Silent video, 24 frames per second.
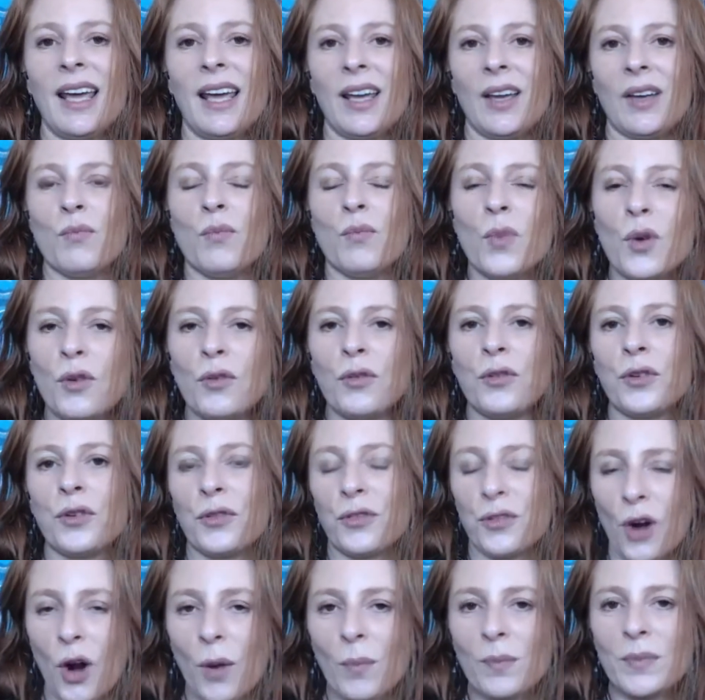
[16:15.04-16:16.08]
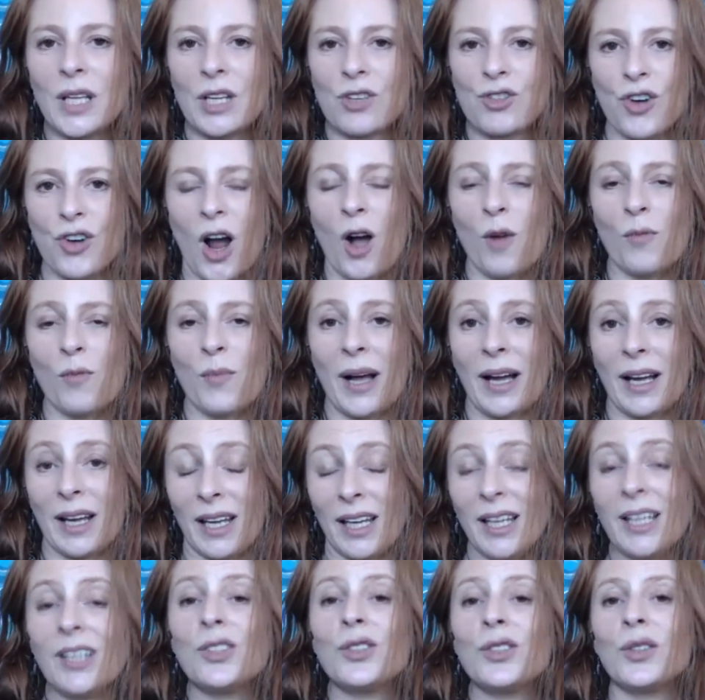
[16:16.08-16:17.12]
move from the trauma
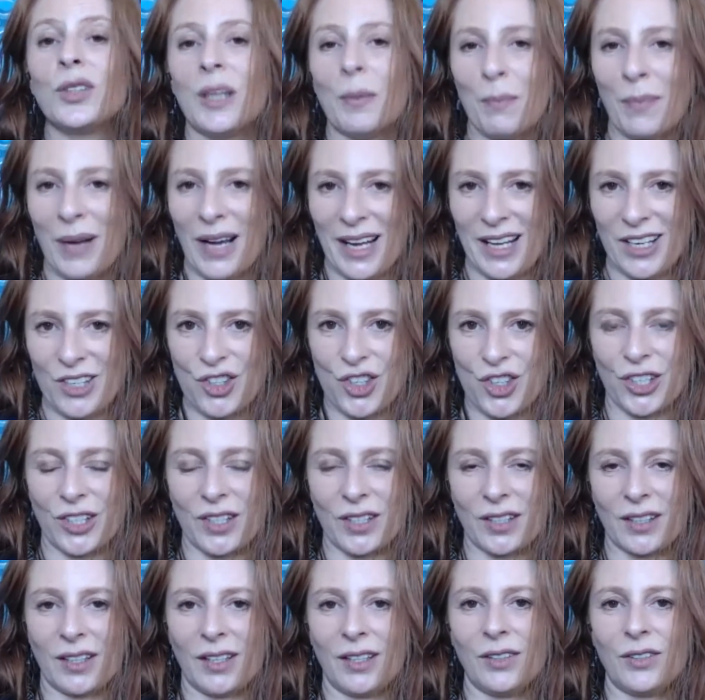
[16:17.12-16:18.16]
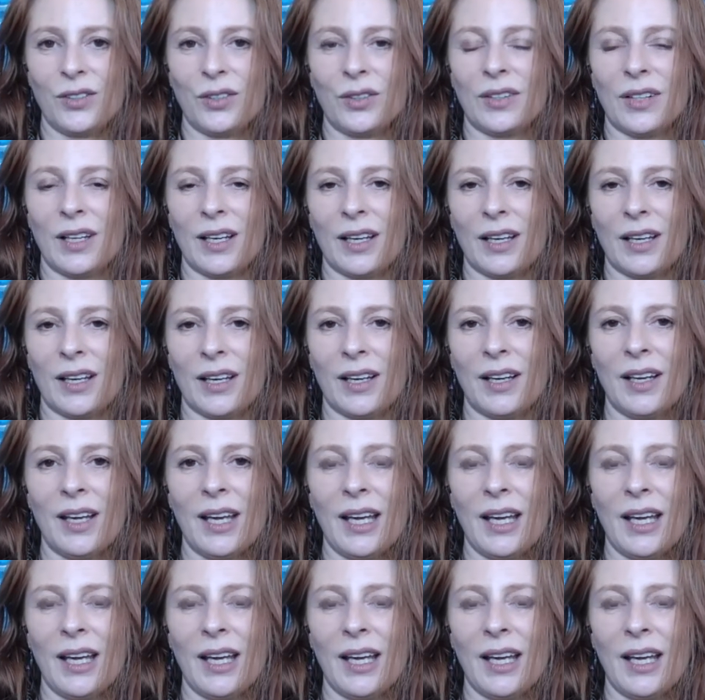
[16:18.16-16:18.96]
into the pleasure, into the